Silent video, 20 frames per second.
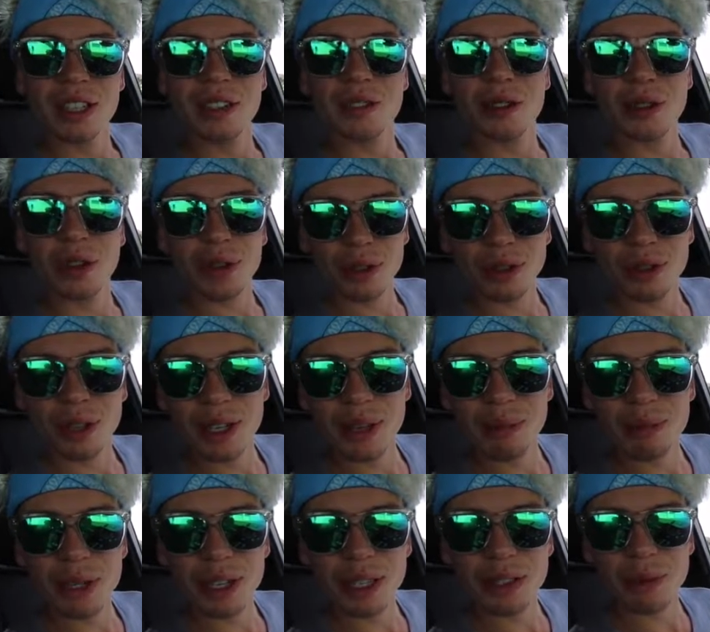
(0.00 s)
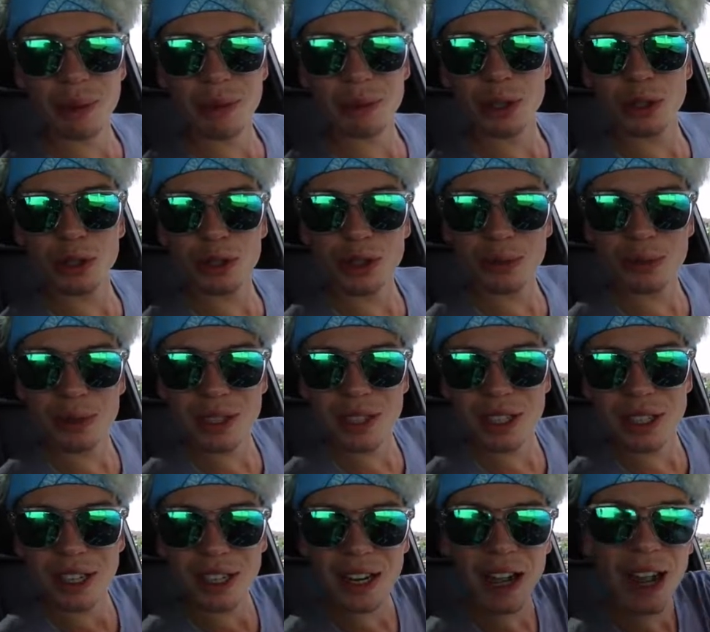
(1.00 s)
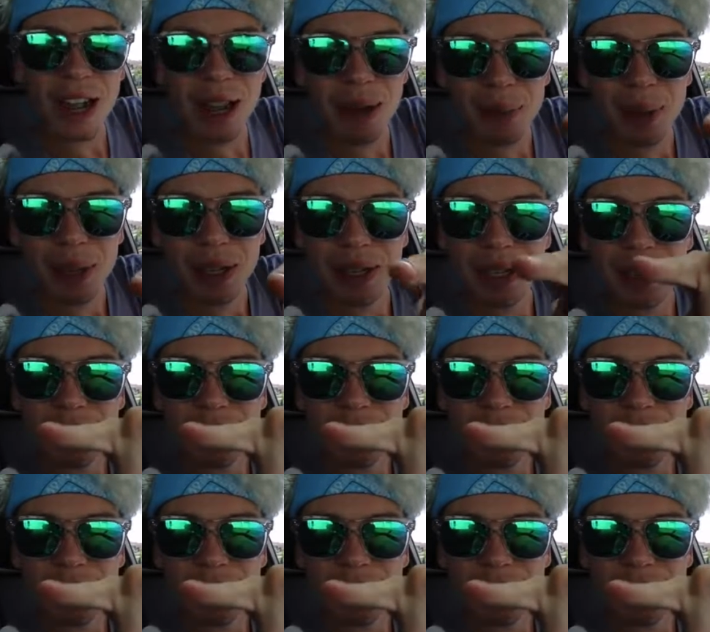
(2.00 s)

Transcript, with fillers: If you aren't already, please remember to subscribe.